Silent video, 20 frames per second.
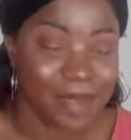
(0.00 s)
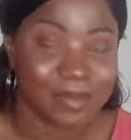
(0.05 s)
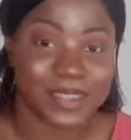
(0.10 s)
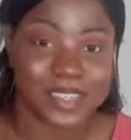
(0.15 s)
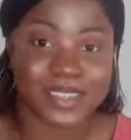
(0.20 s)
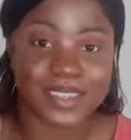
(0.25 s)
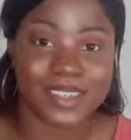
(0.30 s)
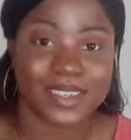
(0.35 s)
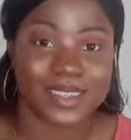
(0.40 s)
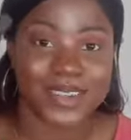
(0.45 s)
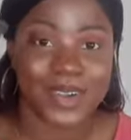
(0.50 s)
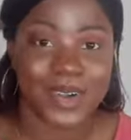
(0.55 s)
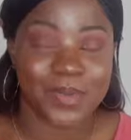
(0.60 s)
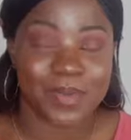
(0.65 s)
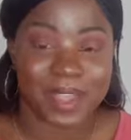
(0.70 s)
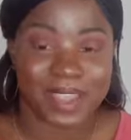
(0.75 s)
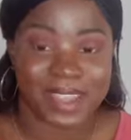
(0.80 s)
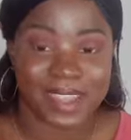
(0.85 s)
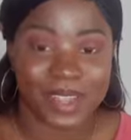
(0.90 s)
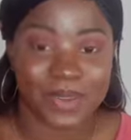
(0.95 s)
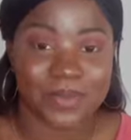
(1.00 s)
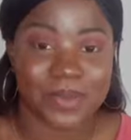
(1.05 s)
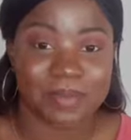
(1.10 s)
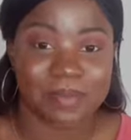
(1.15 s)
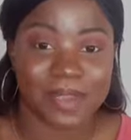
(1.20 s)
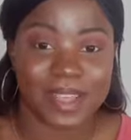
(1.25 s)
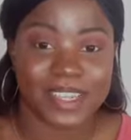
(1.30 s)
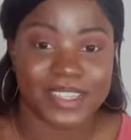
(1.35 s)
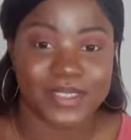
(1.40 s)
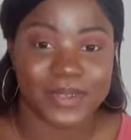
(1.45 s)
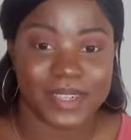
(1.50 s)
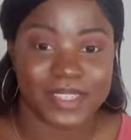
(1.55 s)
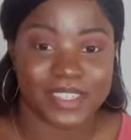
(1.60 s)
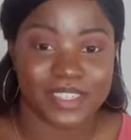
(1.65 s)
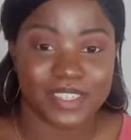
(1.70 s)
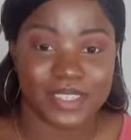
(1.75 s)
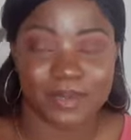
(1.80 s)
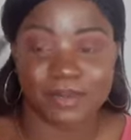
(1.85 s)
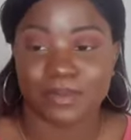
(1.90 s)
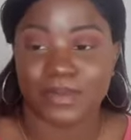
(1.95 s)
I'm just gonna go back in with my
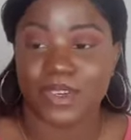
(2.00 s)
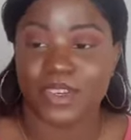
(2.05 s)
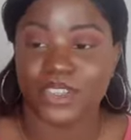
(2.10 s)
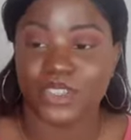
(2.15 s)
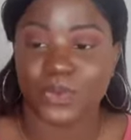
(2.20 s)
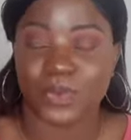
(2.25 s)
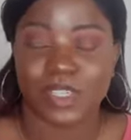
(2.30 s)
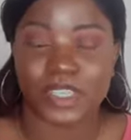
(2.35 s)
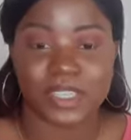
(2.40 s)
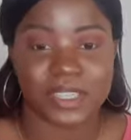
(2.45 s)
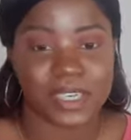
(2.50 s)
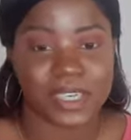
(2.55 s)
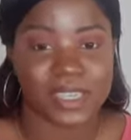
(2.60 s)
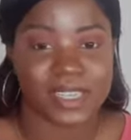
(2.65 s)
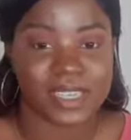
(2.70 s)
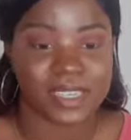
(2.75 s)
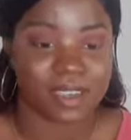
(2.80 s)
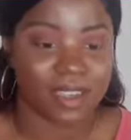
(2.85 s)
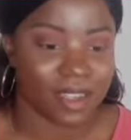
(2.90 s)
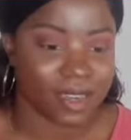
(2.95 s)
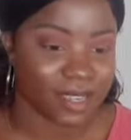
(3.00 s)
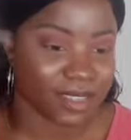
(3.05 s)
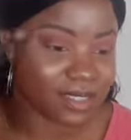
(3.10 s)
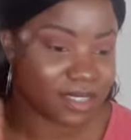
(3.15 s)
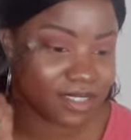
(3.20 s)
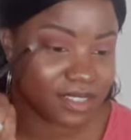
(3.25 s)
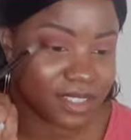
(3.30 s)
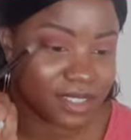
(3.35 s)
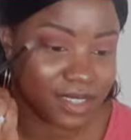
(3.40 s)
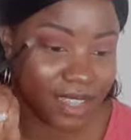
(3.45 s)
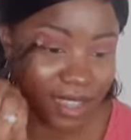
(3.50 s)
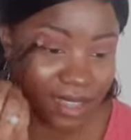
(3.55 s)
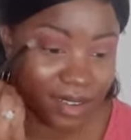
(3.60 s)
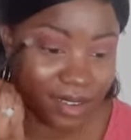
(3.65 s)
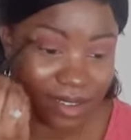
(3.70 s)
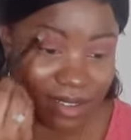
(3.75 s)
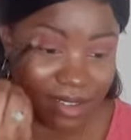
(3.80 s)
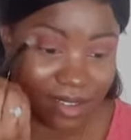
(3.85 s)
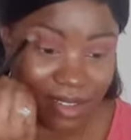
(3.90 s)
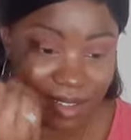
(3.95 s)
transition brush with nothing on it and just
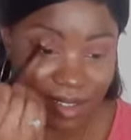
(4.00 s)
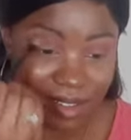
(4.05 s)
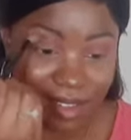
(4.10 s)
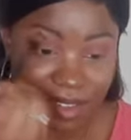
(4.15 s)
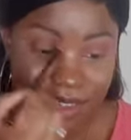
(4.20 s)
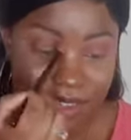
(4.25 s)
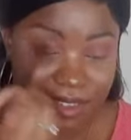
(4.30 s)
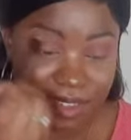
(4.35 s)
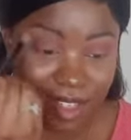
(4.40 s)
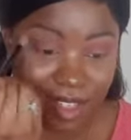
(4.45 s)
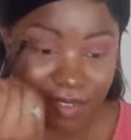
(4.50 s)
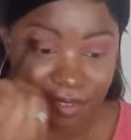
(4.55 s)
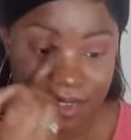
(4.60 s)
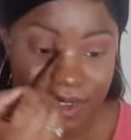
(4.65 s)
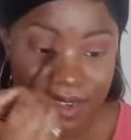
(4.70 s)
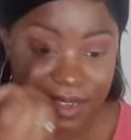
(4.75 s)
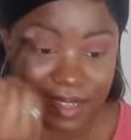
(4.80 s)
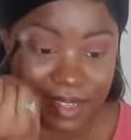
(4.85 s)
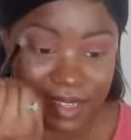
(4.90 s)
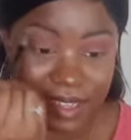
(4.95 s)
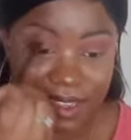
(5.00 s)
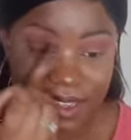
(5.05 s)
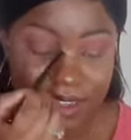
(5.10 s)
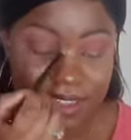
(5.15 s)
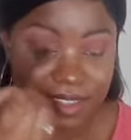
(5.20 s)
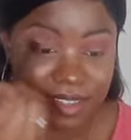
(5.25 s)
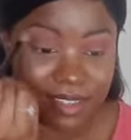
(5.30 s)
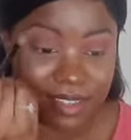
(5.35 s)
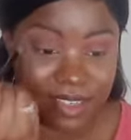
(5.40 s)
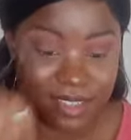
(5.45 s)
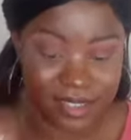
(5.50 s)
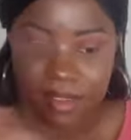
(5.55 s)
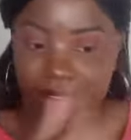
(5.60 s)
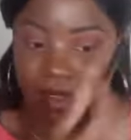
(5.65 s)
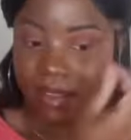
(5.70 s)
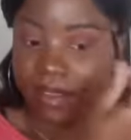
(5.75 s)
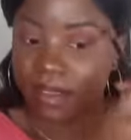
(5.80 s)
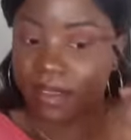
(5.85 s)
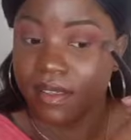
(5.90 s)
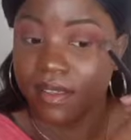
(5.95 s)
kind of soften the edges,
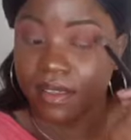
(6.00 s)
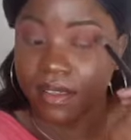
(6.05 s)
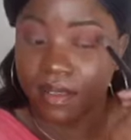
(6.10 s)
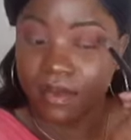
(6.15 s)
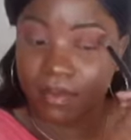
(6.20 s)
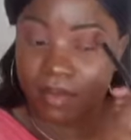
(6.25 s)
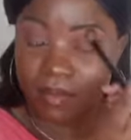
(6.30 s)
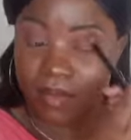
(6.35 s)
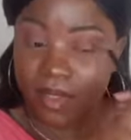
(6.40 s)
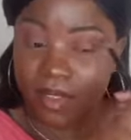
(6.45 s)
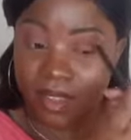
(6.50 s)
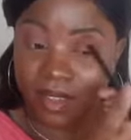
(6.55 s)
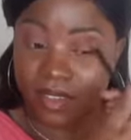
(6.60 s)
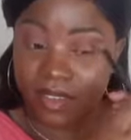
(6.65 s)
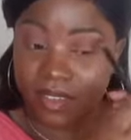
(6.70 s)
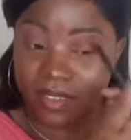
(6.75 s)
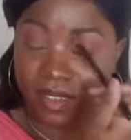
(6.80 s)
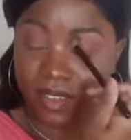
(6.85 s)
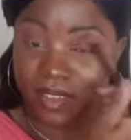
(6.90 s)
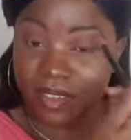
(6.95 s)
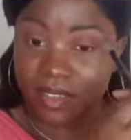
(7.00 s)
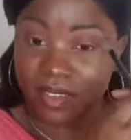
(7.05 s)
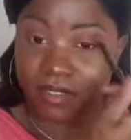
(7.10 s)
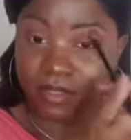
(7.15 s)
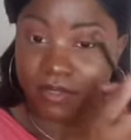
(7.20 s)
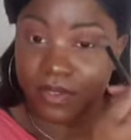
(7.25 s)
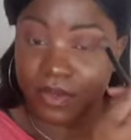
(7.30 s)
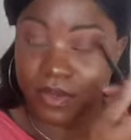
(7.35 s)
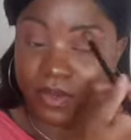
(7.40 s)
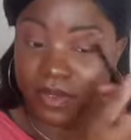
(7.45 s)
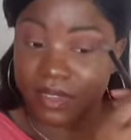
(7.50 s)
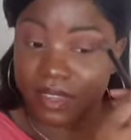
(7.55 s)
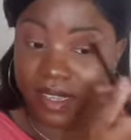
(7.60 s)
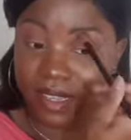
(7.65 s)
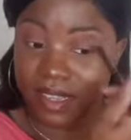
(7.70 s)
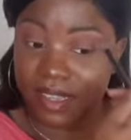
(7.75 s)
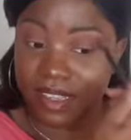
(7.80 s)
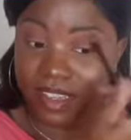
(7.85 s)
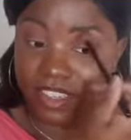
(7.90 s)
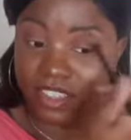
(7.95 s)
but I just need to diffuse
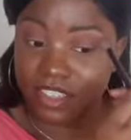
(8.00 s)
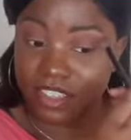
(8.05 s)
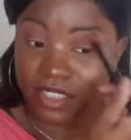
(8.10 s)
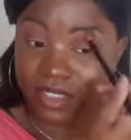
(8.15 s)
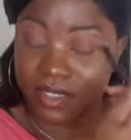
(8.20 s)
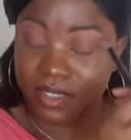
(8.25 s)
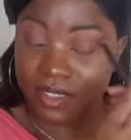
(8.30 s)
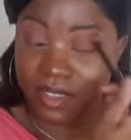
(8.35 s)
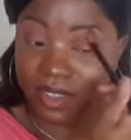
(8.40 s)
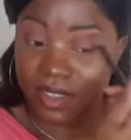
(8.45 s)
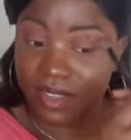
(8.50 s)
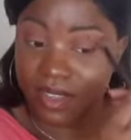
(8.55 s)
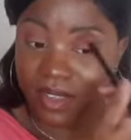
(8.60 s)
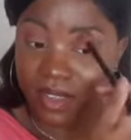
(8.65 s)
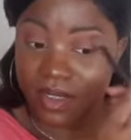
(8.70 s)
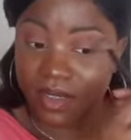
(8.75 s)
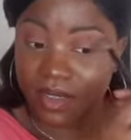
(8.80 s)
the edges